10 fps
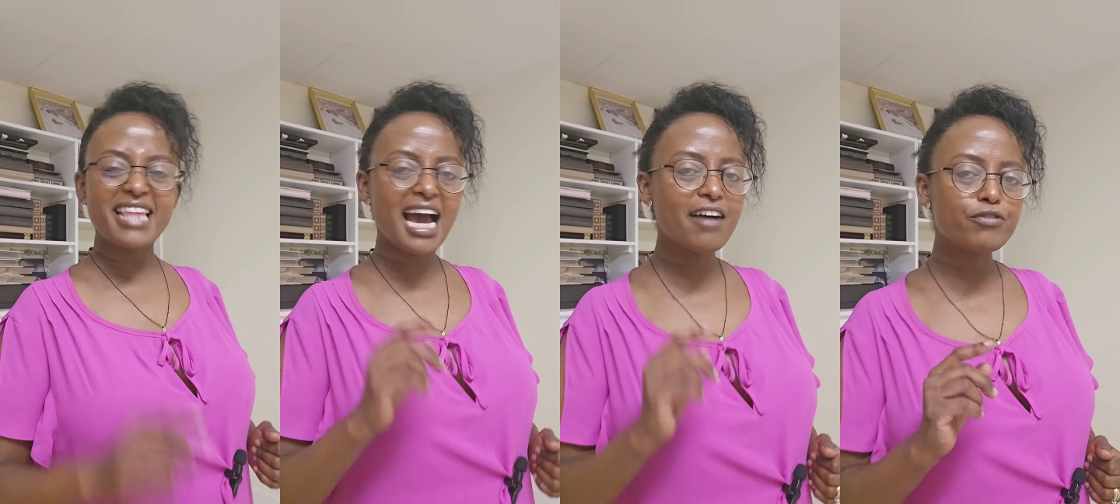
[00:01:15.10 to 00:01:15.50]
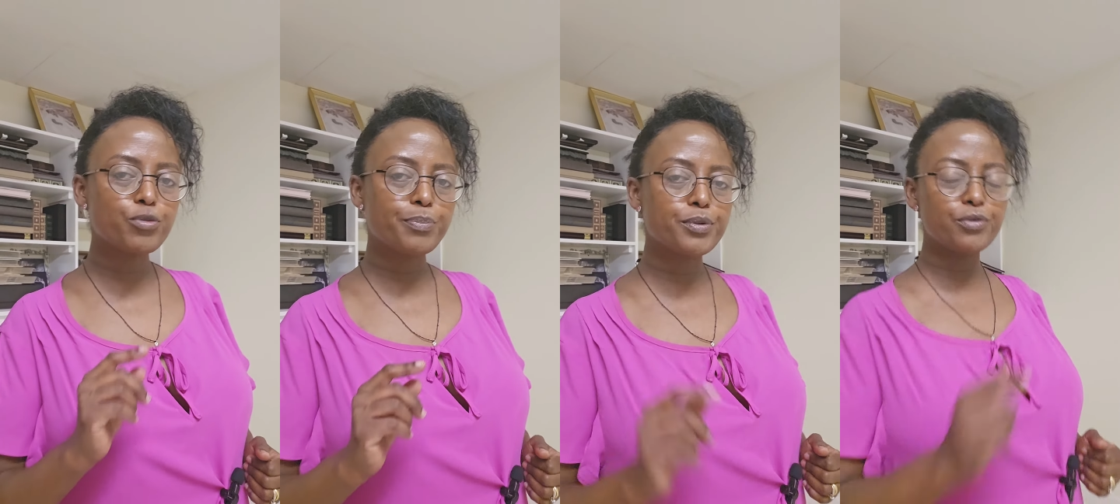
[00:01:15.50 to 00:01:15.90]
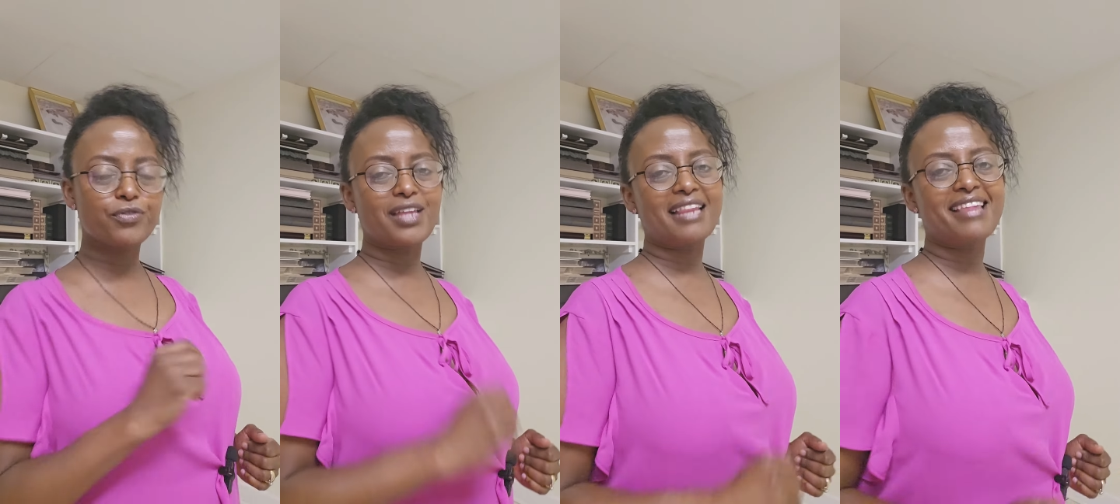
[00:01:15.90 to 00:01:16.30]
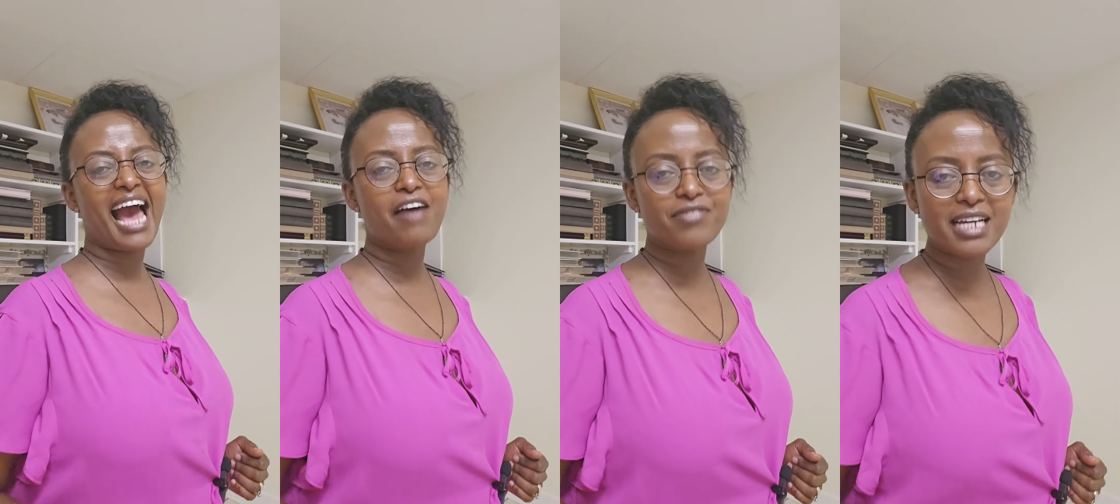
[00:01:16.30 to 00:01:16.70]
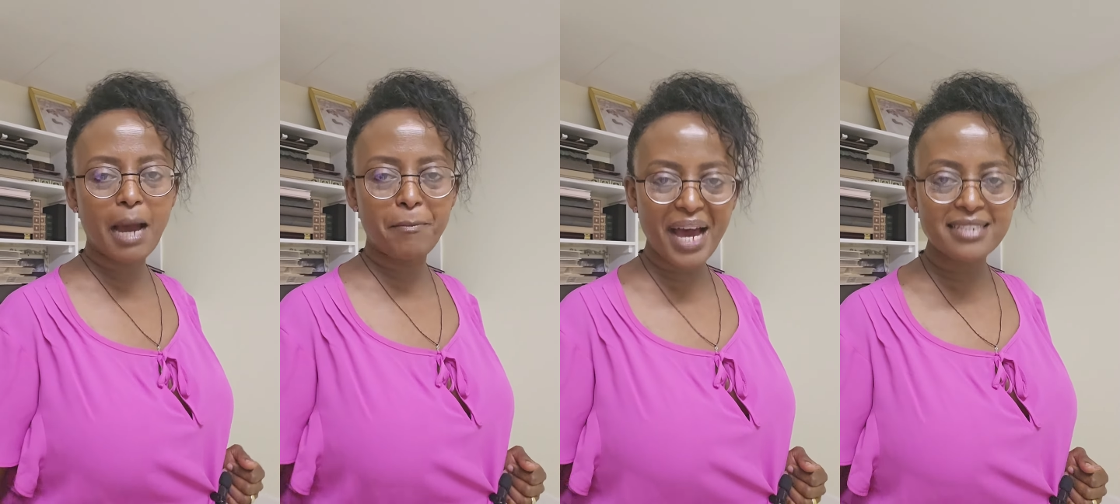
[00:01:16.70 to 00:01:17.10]
They have to prove that they have the
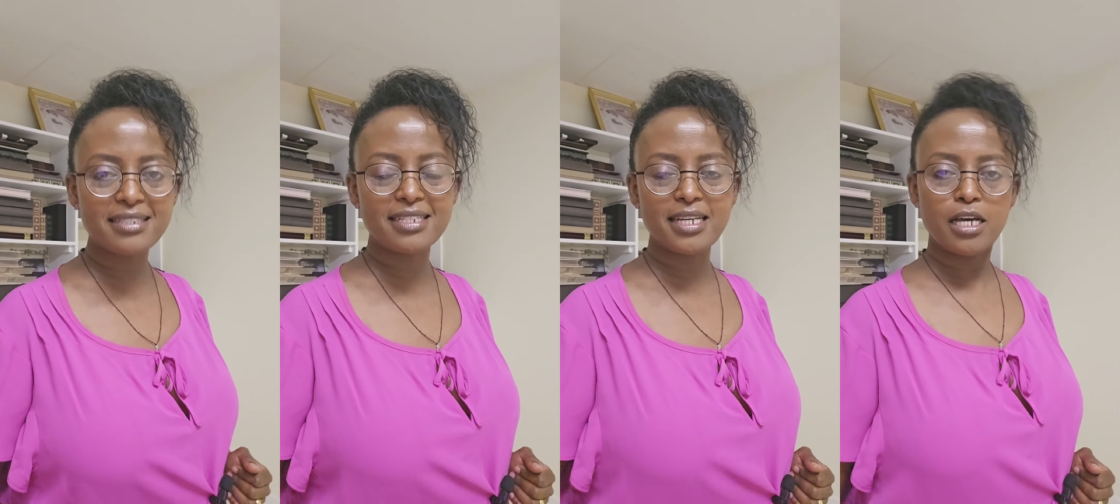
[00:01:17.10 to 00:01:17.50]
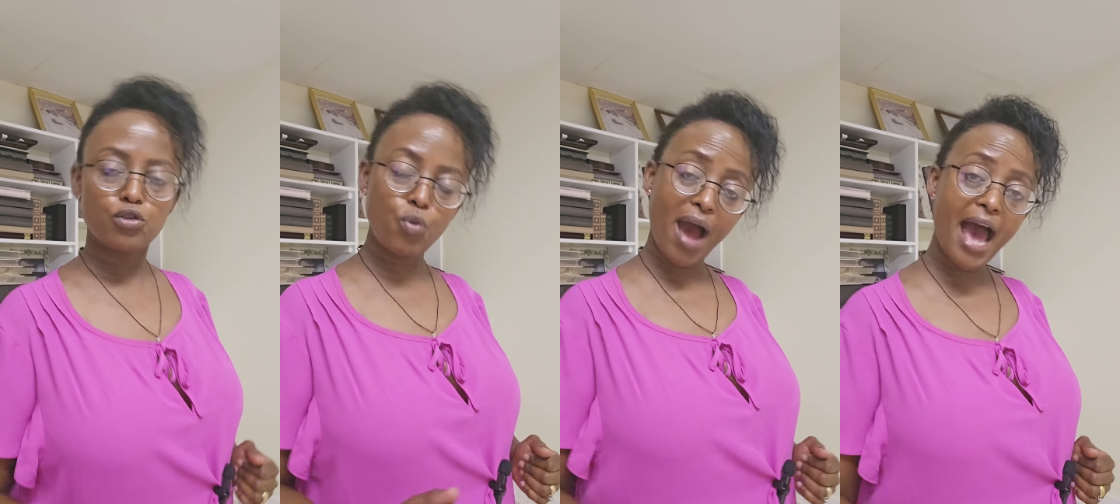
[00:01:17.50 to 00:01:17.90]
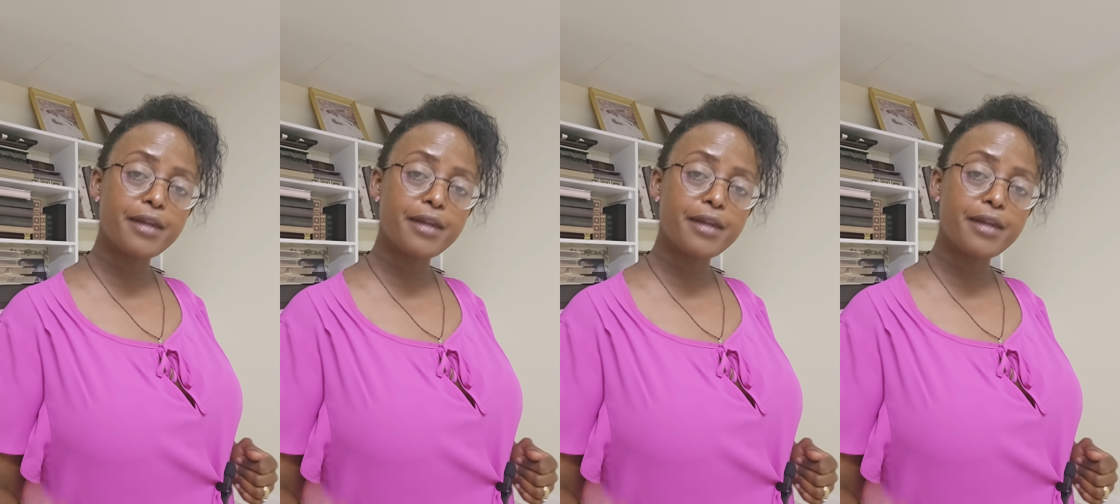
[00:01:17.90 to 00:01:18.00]
capacity to